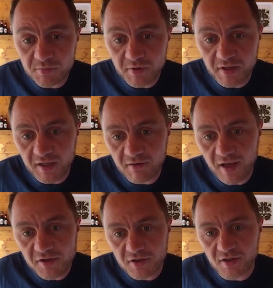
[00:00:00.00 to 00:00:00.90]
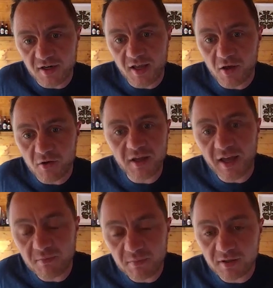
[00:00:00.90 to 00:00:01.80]
but then actually on a night out it
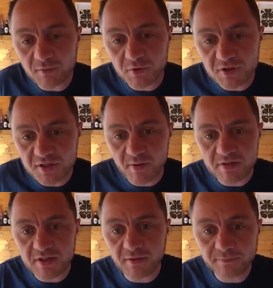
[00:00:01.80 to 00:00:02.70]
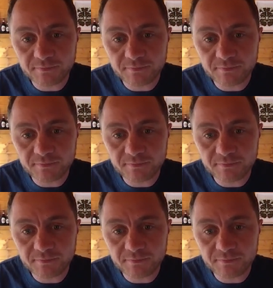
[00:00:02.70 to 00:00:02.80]
can be, which is a bit bizarre.